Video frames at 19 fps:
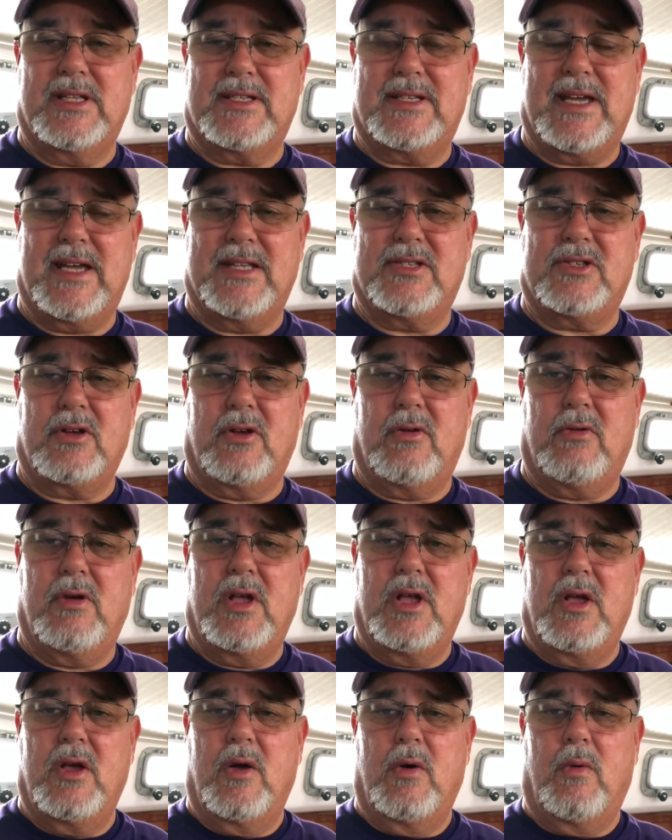this head, so
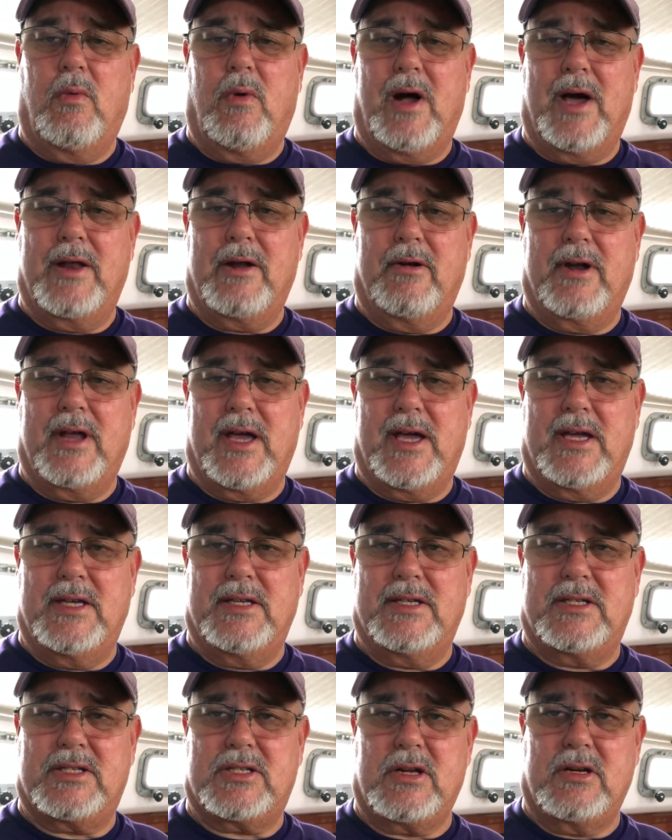why don't
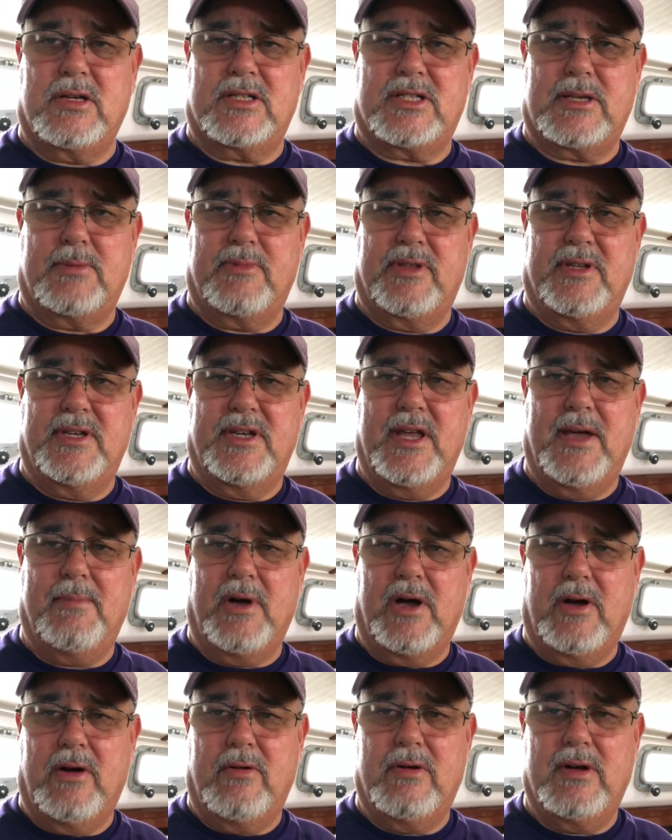I start some of the
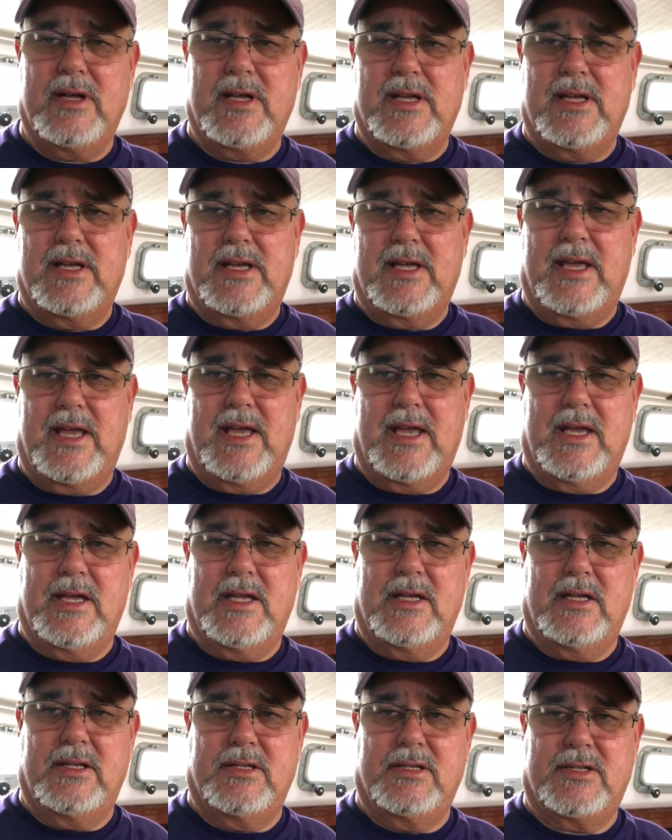demo?
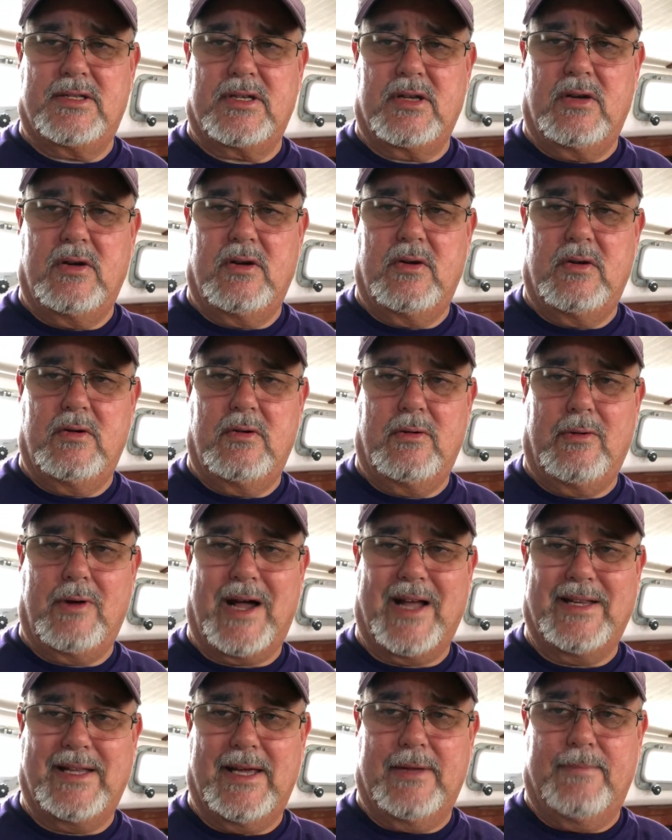And so
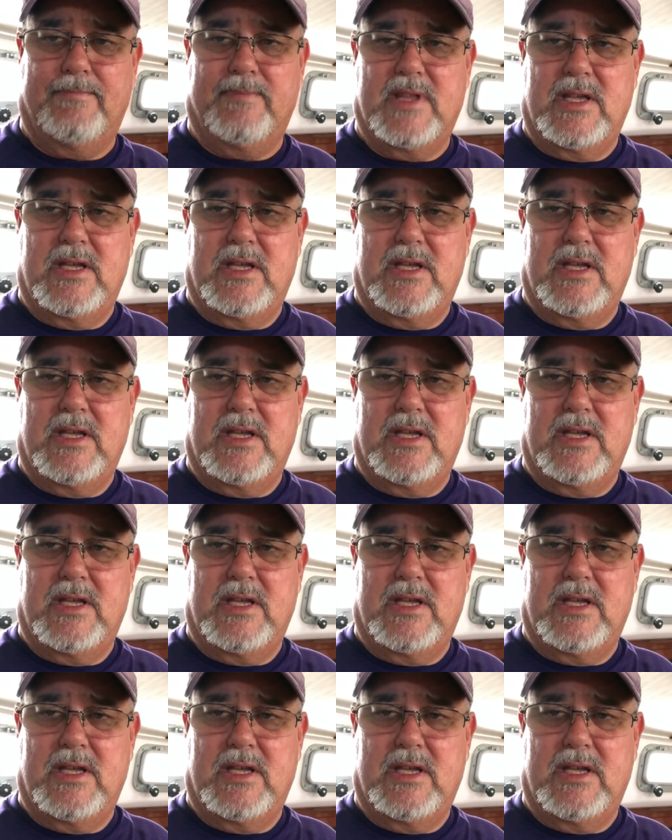I did.